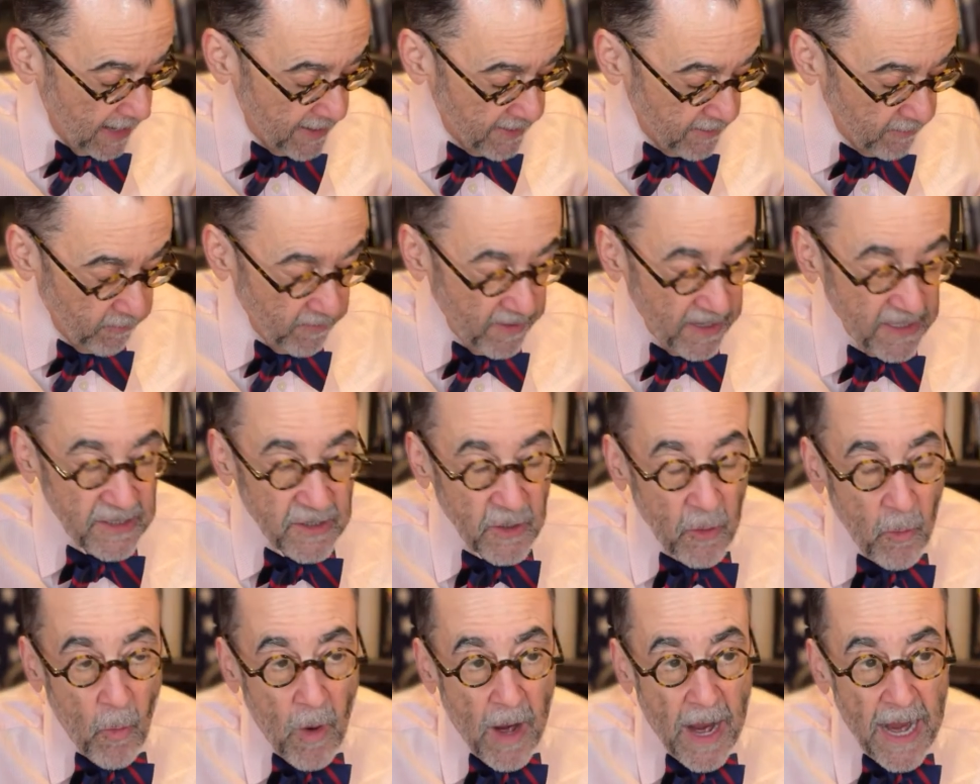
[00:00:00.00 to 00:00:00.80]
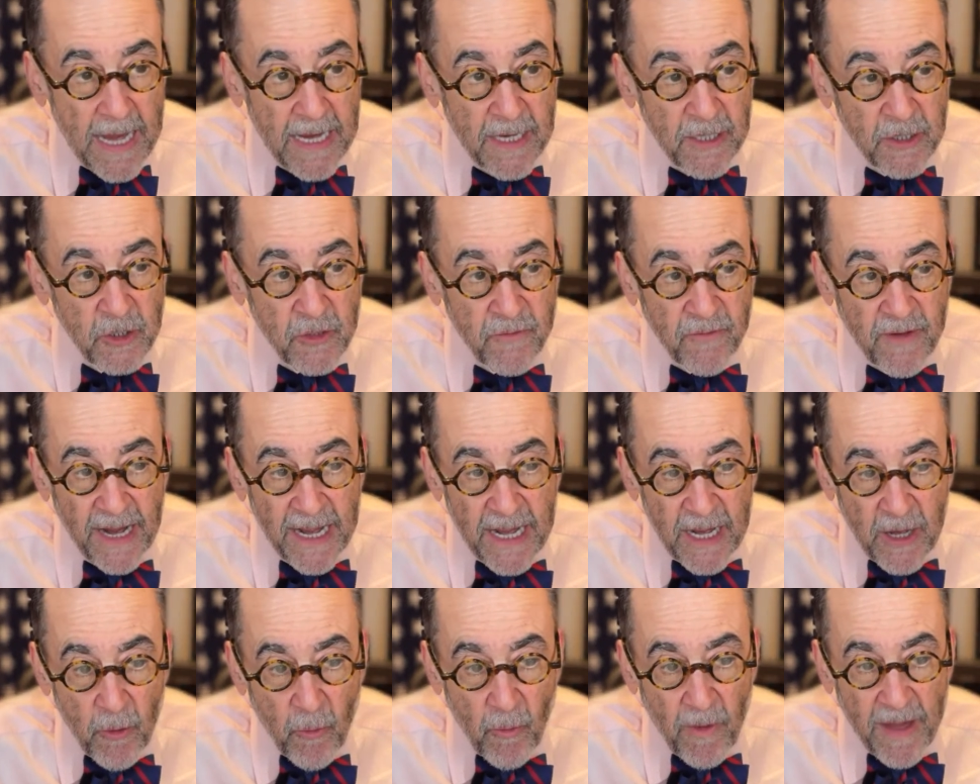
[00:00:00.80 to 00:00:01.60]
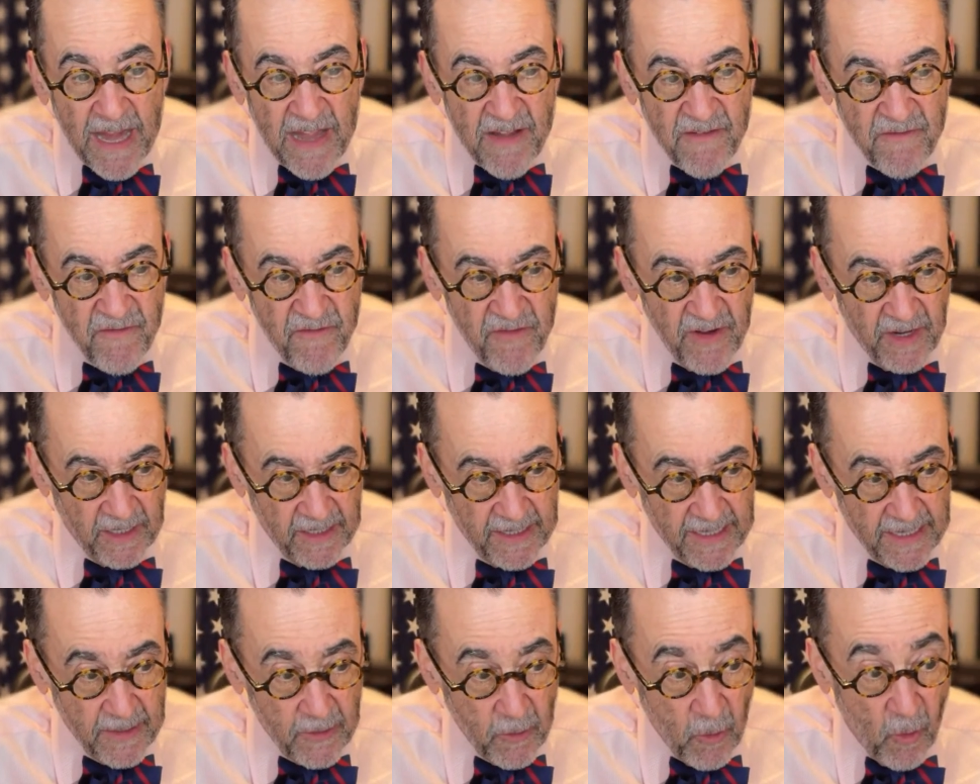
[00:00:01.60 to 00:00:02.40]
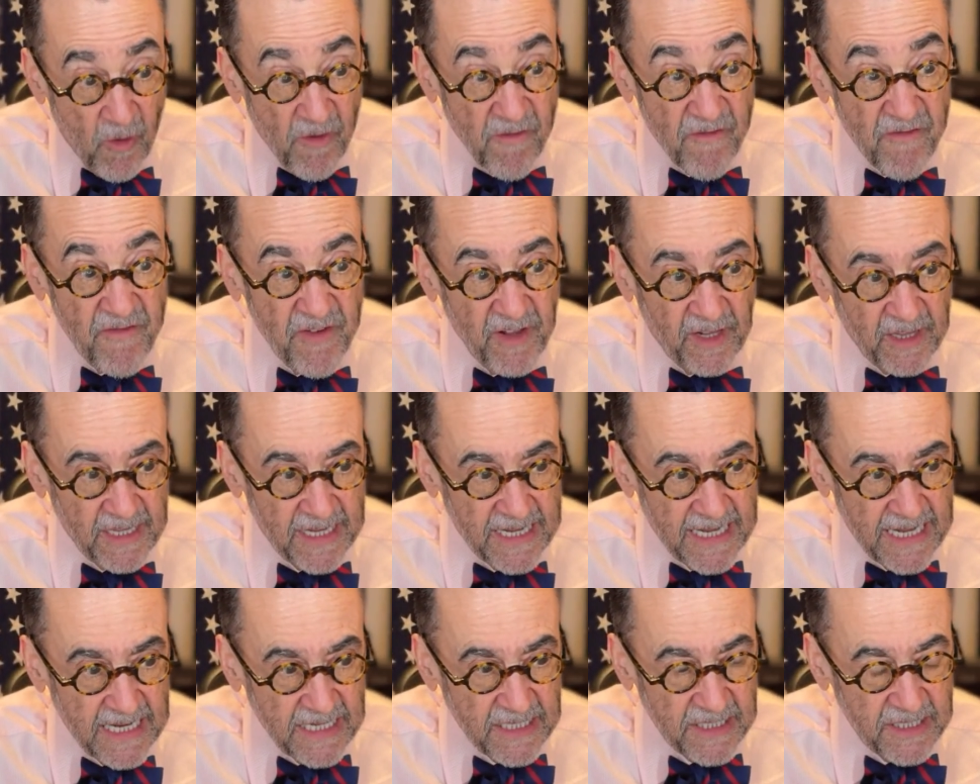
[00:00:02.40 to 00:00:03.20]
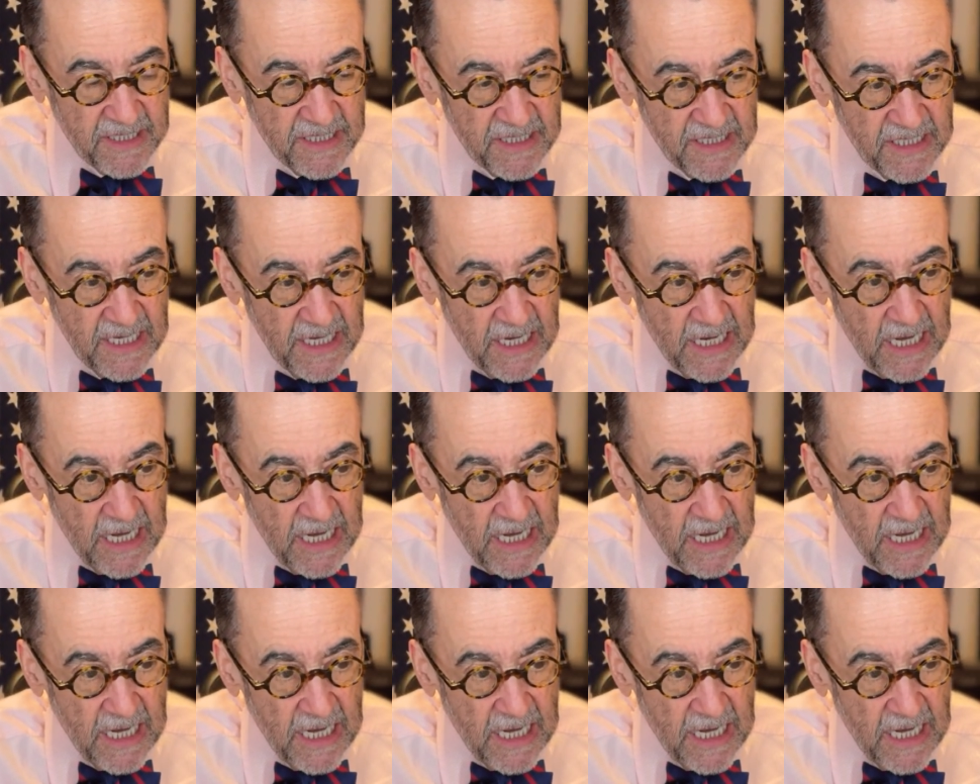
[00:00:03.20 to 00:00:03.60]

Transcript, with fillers: the reason why is you've got a great villain or villainess.